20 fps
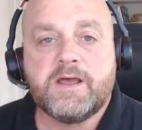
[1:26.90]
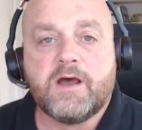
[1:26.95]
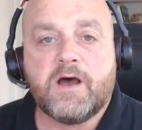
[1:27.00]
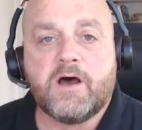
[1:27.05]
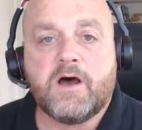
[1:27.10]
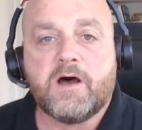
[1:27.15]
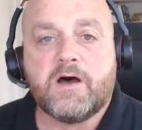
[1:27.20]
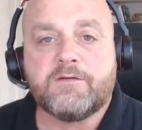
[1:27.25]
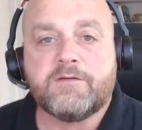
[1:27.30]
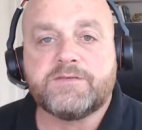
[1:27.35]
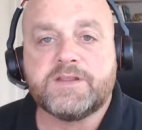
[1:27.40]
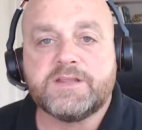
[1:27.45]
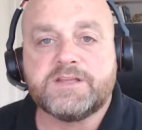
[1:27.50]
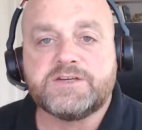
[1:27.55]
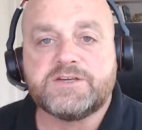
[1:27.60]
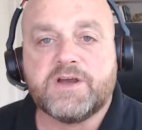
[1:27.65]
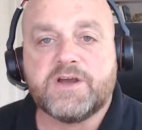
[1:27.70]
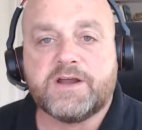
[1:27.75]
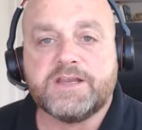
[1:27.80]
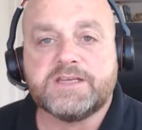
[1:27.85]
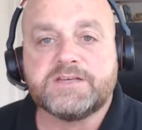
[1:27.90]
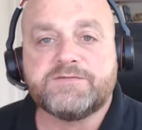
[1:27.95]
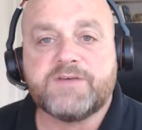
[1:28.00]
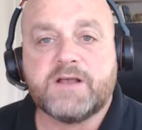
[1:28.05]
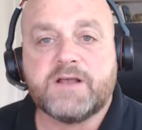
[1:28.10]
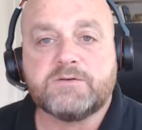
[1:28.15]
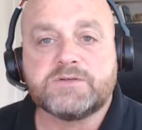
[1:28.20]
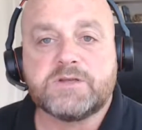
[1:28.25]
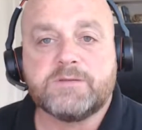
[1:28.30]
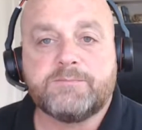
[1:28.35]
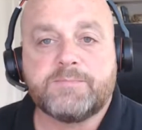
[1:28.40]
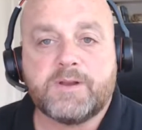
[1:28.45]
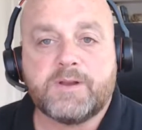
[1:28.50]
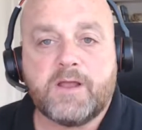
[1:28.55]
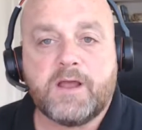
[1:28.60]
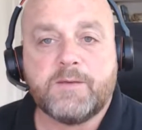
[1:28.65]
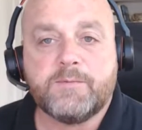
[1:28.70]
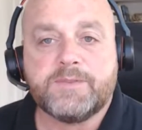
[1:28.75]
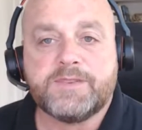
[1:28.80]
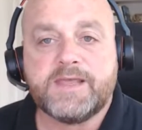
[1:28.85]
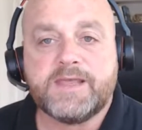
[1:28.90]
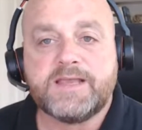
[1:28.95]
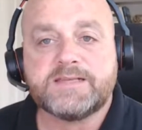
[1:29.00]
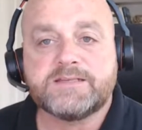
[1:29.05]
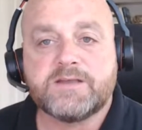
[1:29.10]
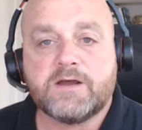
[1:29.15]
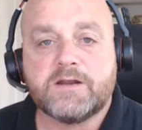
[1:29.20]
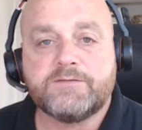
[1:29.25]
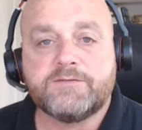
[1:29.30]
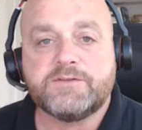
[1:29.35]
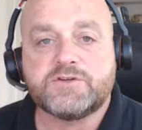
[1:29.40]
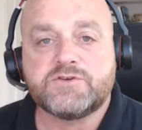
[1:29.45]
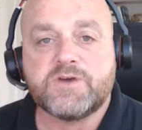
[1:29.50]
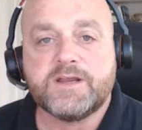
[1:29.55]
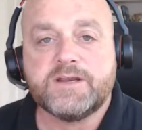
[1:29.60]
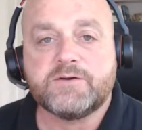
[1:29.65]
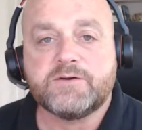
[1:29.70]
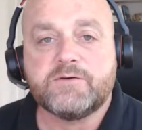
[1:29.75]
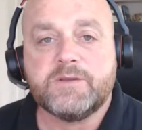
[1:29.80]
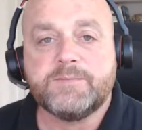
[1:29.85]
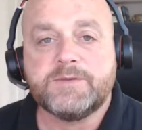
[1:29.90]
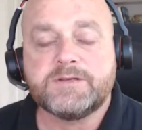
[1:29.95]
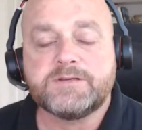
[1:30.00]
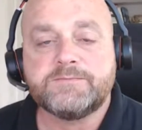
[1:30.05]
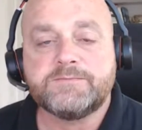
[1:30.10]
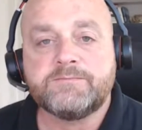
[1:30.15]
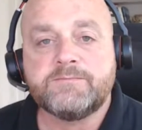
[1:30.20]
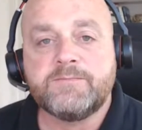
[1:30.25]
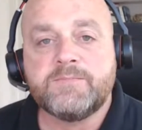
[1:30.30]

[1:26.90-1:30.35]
after the Chinese failed to comply with their side of the trade agreement.